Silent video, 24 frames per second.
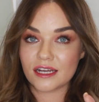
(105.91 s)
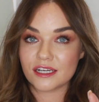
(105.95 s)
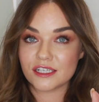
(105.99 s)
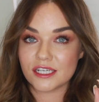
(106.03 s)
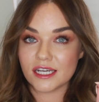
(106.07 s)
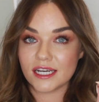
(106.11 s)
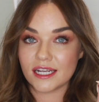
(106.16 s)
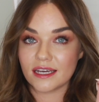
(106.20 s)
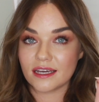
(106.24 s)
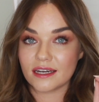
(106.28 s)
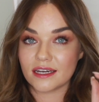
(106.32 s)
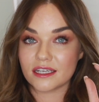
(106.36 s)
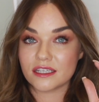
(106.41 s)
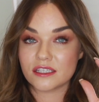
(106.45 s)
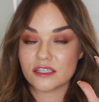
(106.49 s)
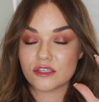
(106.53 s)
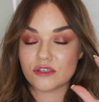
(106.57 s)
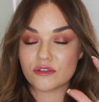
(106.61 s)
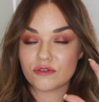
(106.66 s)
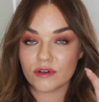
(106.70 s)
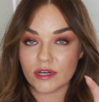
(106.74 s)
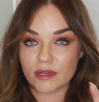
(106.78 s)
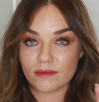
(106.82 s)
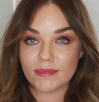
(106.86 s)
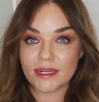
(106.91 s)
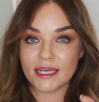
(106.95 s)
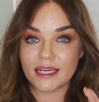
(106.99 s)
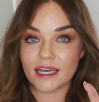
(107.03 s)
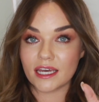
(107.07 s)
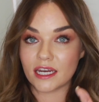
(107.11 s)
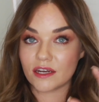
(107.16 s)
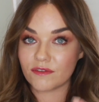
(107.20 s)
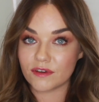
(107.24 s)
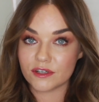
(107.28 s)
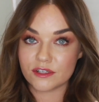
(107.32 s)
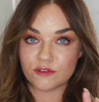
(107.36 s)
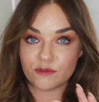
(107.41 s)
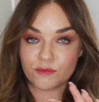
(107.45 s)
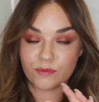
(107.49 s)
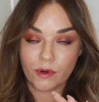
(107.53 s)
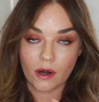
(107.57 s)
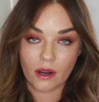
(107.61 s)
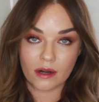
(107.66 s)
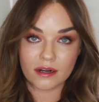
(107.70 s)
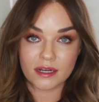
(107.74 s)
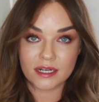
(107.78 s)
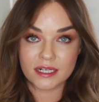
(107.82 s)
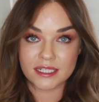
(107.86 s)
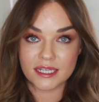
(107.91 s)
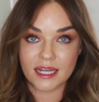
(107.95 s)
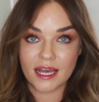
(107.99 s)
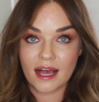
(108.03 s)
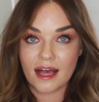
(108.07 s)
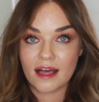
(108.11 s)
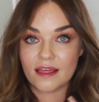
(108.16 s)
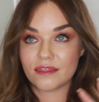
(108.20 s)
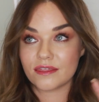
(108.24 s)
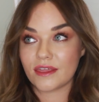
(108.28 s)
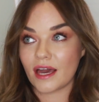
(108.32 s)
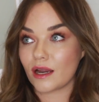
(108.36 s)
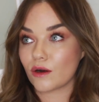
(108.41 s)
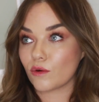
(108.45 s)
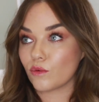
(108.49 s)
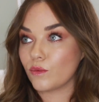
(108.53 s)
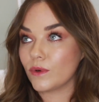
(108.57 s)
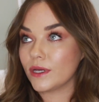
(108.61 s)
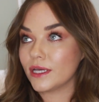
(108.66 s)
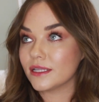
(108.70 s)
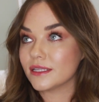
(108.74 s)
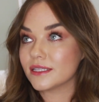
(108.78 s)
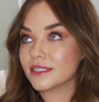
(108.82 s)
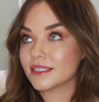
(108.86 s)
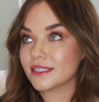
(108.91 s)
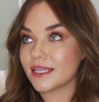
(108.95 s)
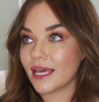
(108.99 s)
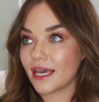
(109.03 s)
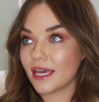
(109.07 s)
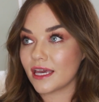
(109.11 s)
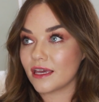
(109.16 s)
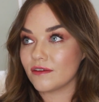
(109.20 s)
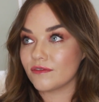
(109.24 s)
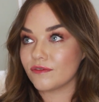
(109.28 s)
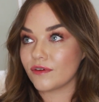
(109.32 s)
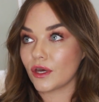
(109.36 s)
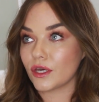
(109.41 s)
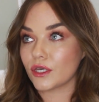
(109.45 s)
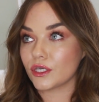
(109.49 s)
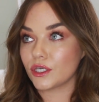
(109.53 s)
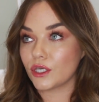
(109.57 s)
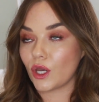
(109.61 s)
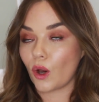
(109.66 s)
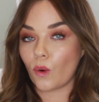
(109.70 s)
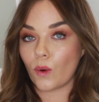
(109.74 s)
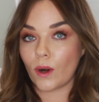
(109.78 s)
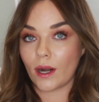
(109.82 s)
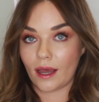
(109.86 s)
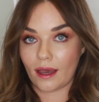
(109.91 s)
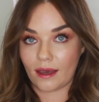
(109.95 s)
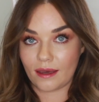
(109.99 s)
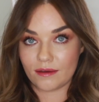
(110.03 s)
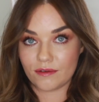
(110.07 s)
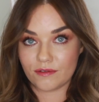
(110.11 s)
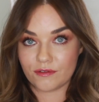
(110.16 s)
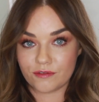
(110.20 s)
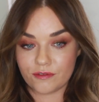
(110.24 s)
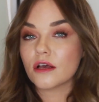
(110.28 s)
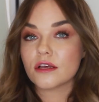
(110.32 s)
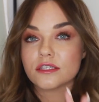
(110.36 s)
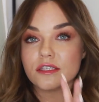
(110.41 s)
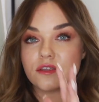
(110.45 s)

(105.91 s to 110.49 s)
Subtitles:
actually an extremely innovative product that will save your life.